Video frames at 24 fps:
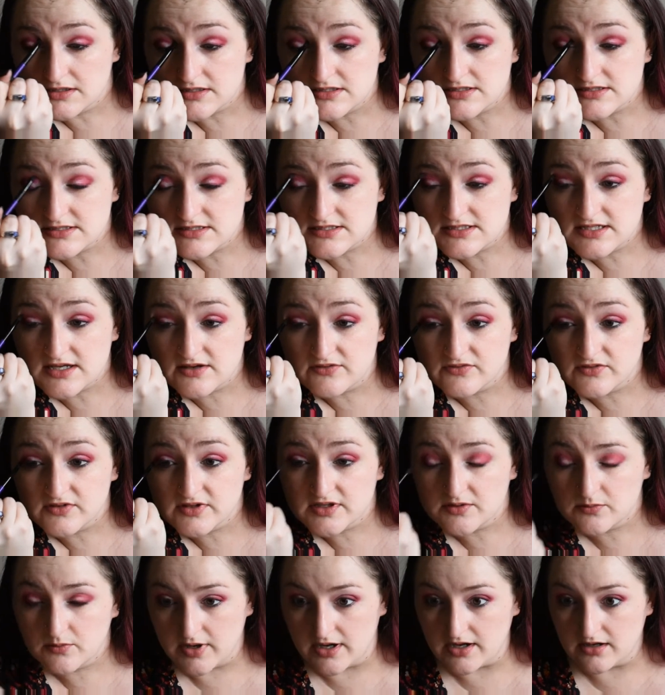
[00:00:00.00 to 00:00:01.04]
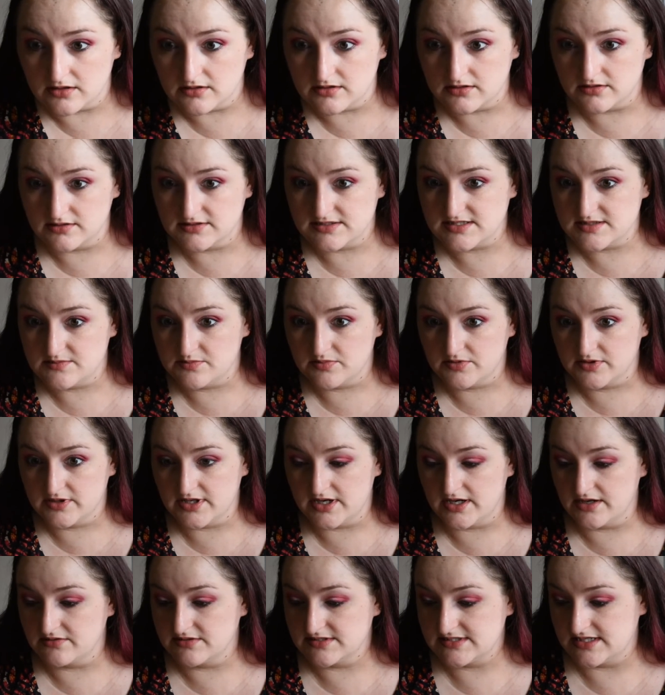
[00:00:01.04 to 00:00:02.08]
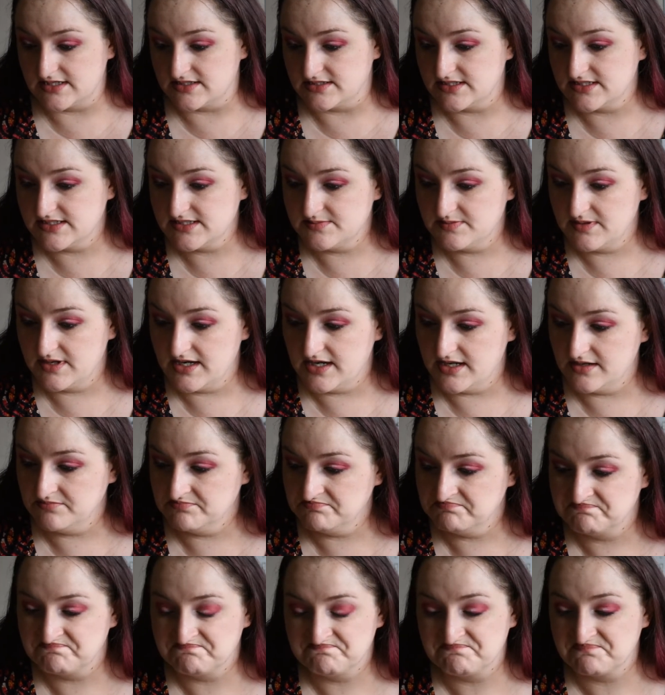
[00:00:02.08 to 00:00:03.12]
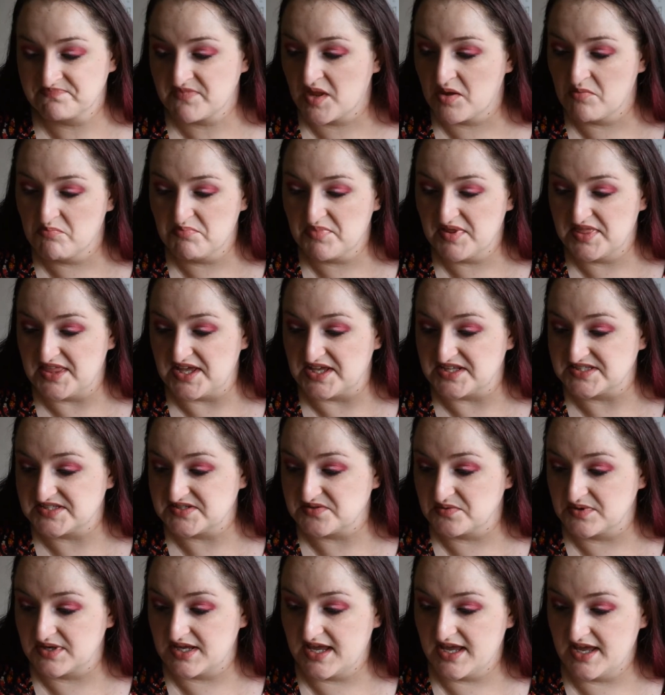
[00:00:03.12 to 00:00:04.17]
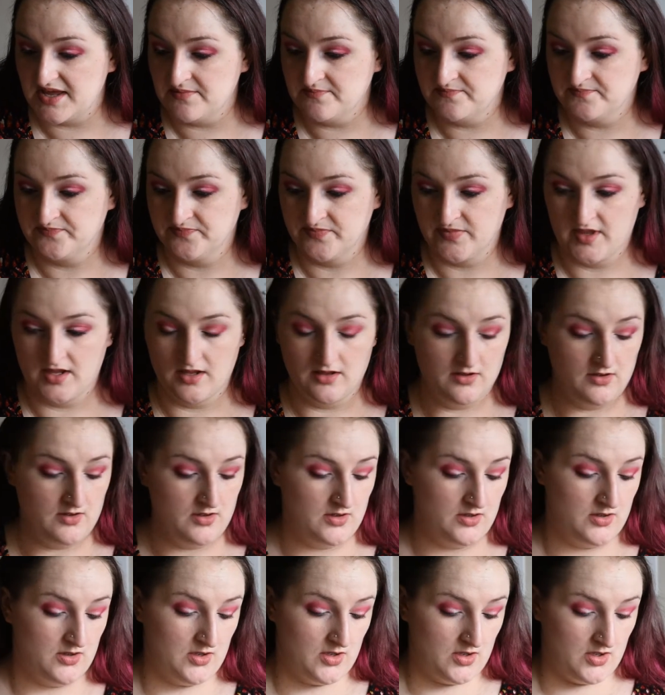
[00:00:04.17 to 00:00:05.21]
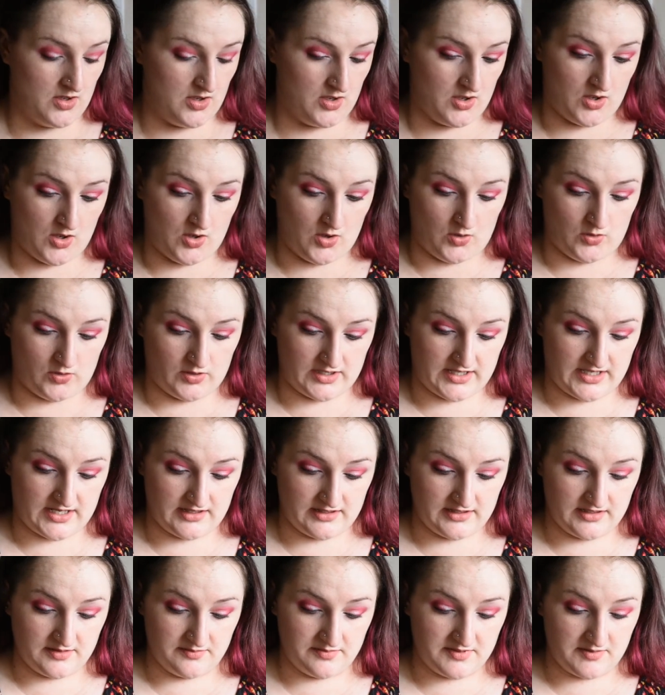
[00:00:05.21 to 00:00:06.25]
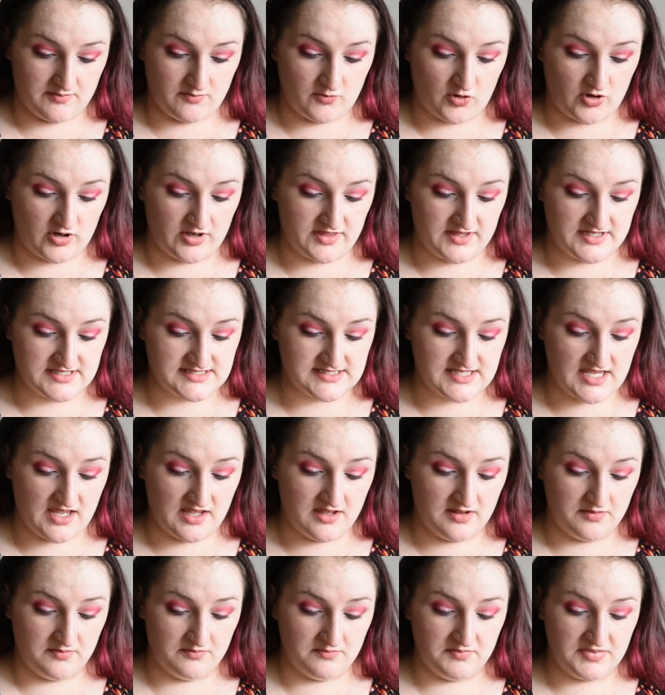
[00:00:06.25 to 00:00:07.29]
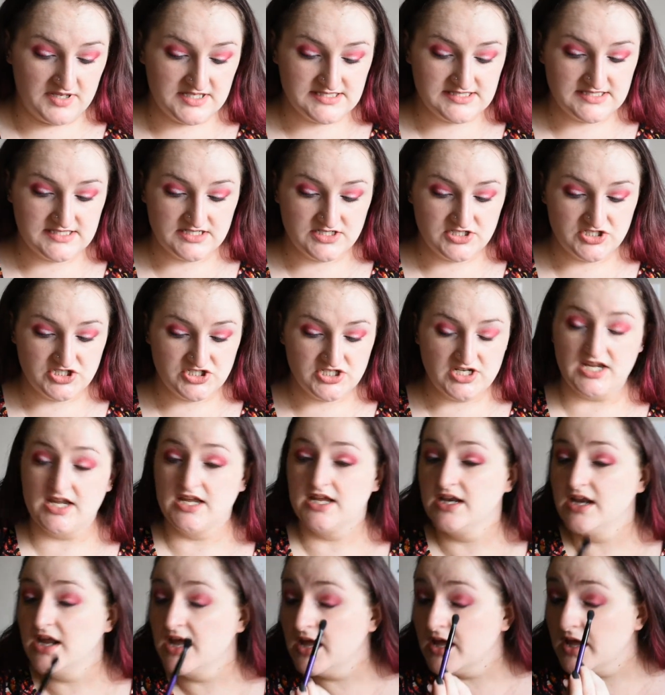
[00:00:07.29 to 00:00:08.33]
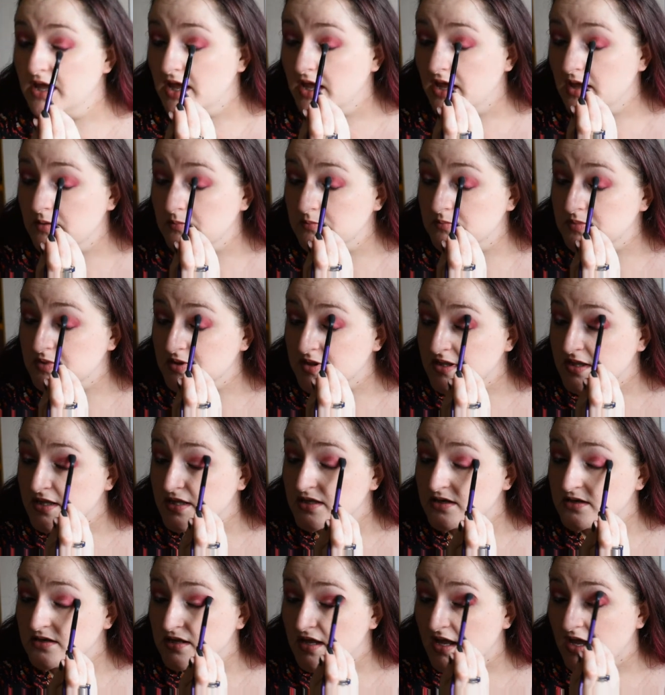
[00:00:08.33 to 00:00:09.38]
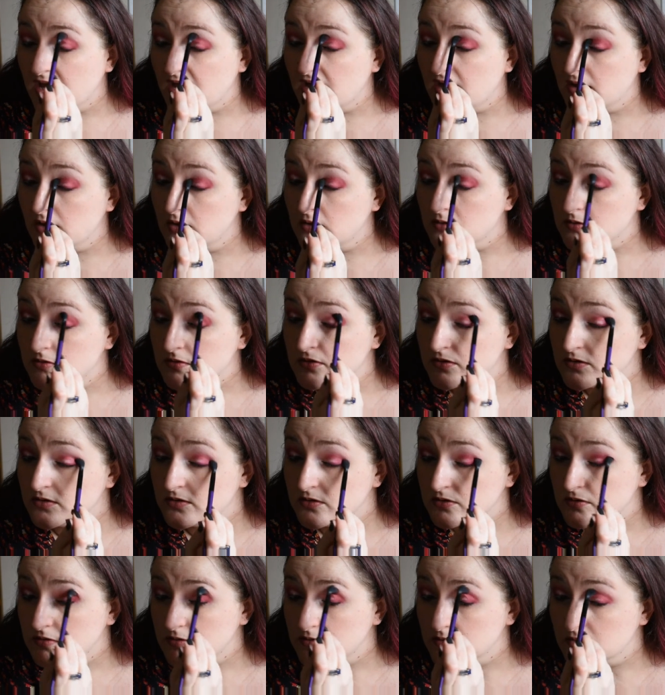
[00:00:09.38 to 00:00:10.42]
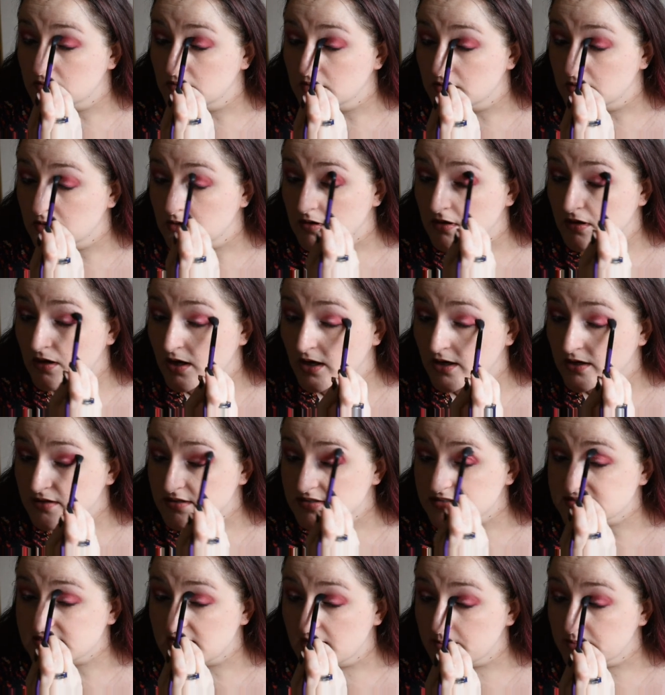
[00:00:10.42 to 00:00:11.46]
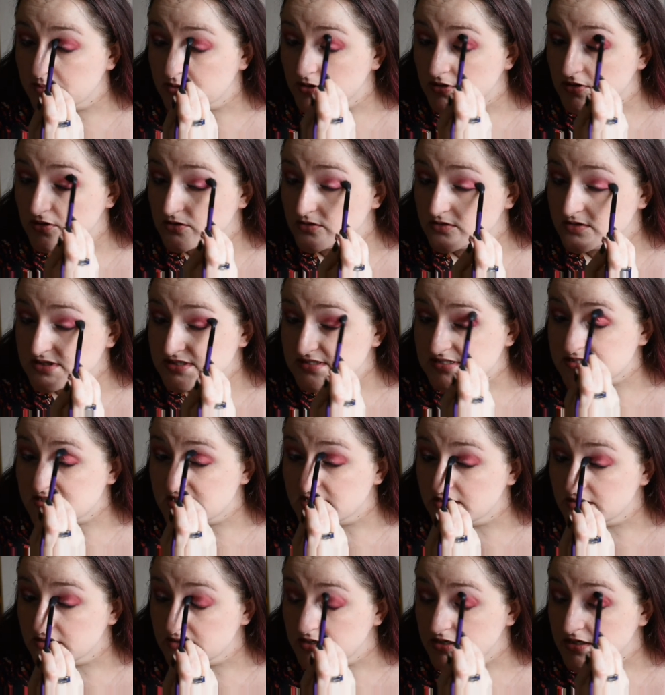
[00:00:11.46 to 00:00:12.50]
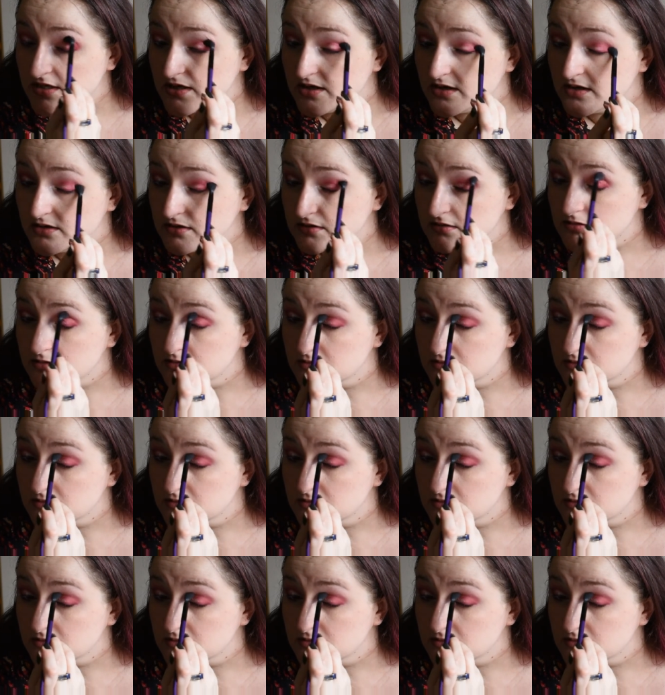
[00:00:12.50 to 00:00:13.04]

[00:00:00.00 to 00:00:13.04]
It definitely went a little deeper than I was anticipating, but that's okay. Get a little bit more of this busted shade and blend out kind of this upper crease area.